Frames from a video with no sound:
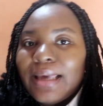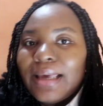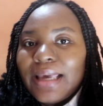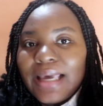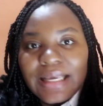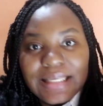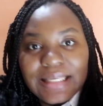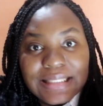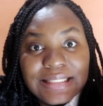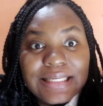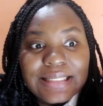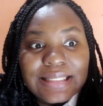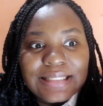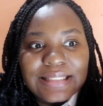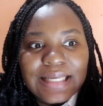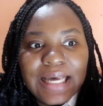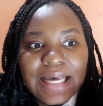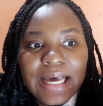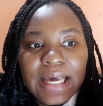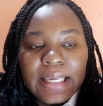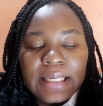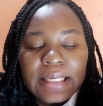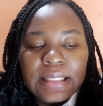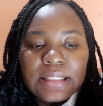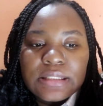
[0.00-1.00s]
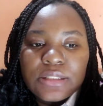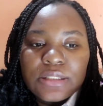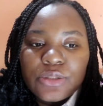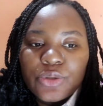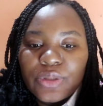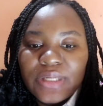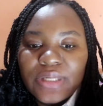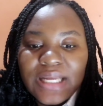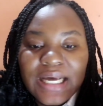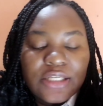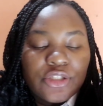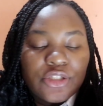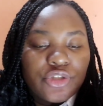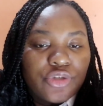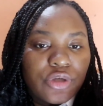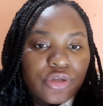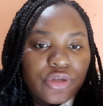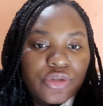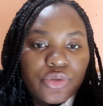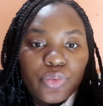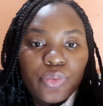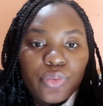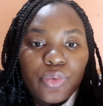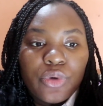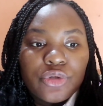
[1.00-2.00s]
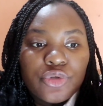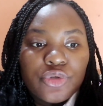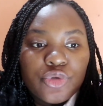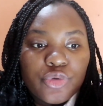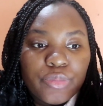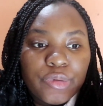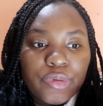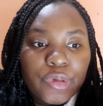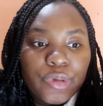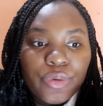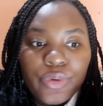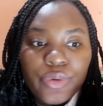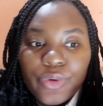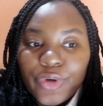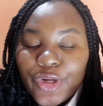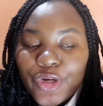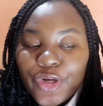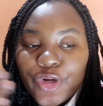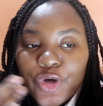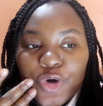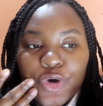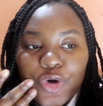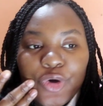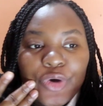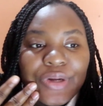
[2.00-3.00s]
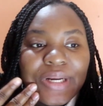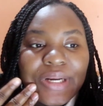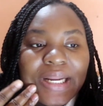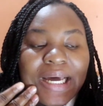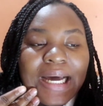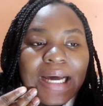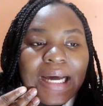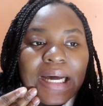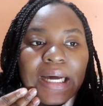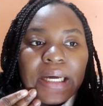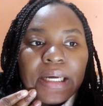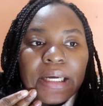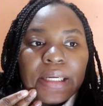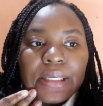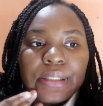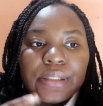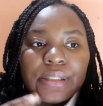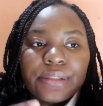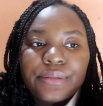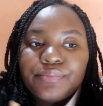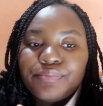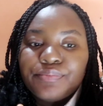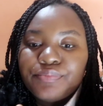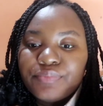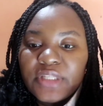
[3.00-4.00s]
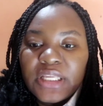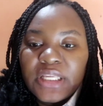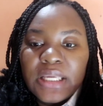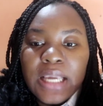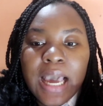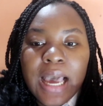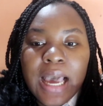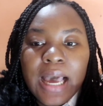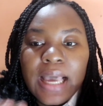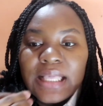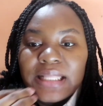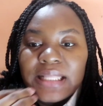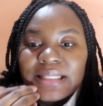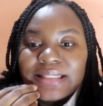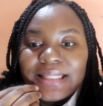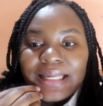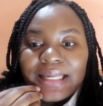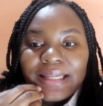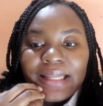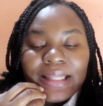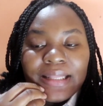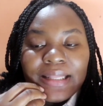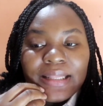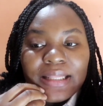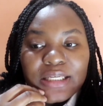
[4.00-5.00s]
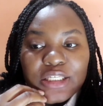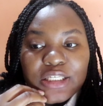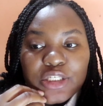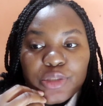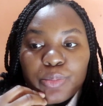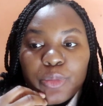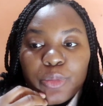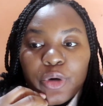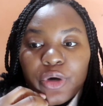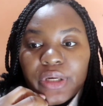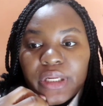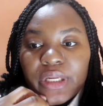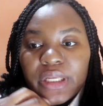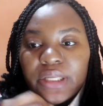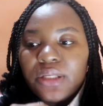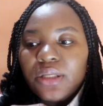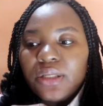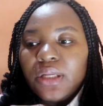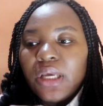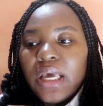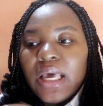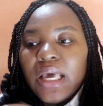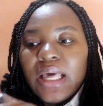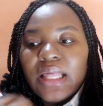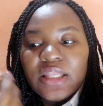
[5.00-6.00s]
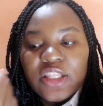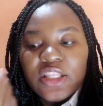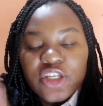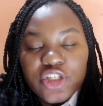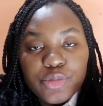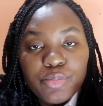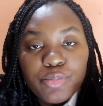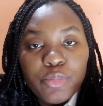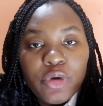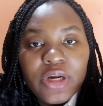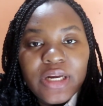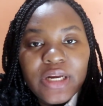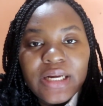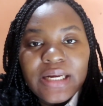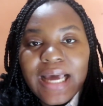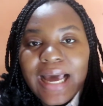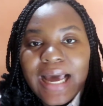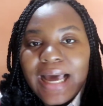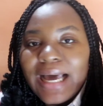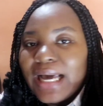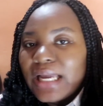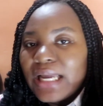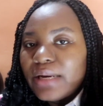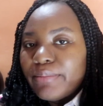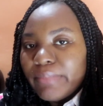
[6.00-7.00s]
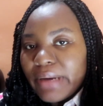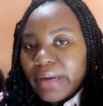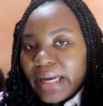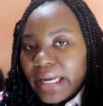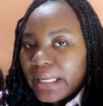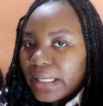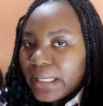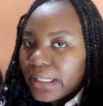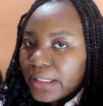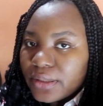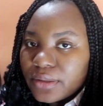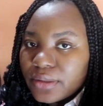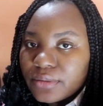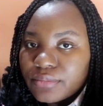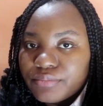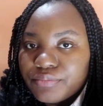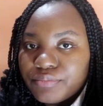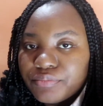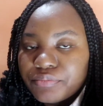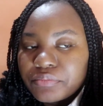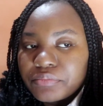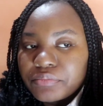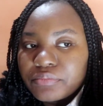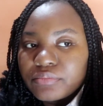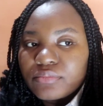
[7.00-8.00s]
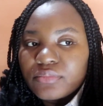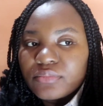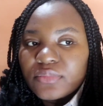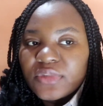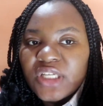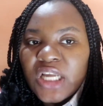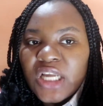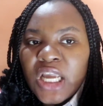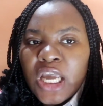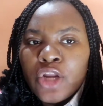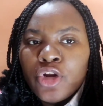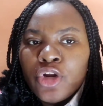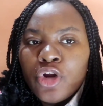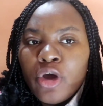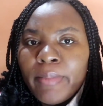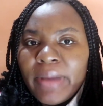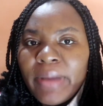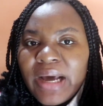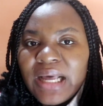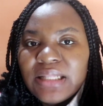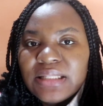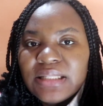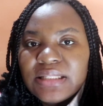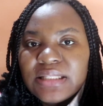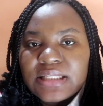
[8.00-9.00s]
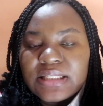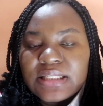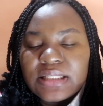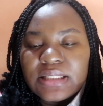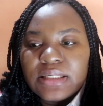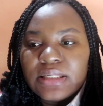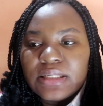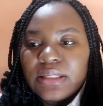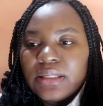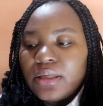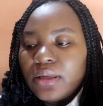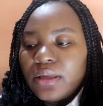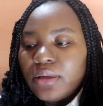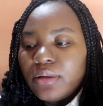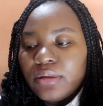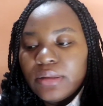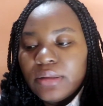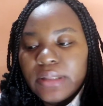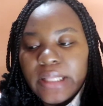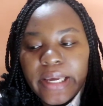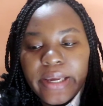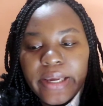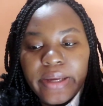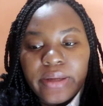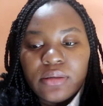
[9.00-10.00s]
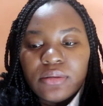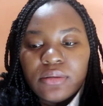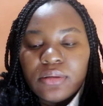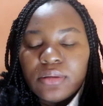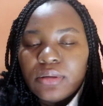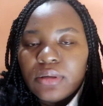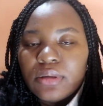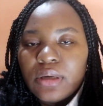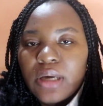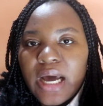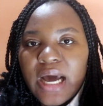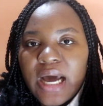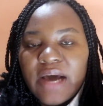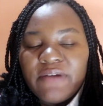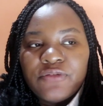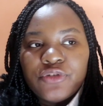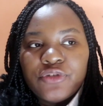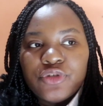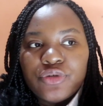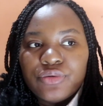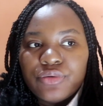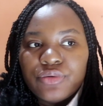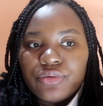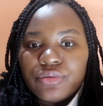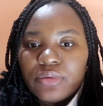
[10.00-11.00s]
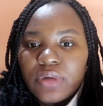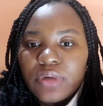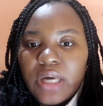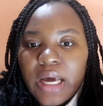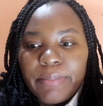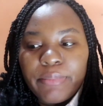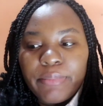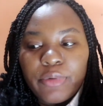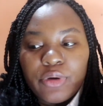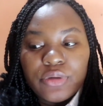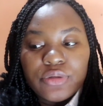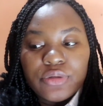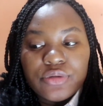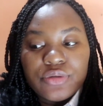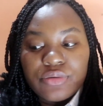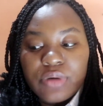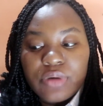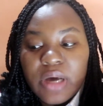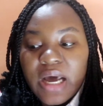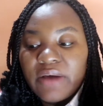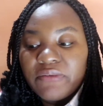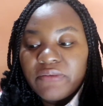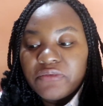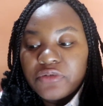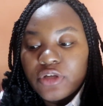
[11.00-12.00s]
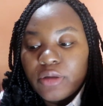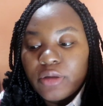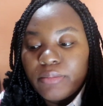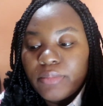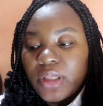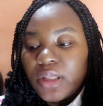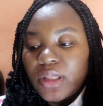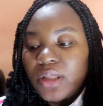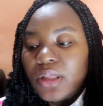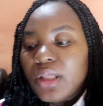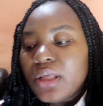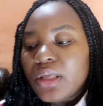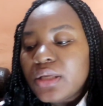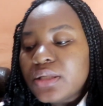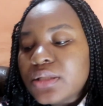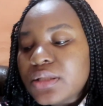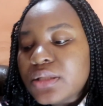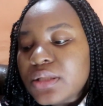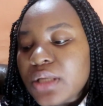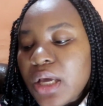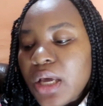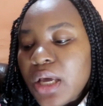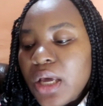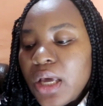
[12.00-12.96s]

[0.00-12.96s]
exercise so that's just what will be going on and yeah it started this morning this morning i had my normal tea then afternoon i'm going to have something this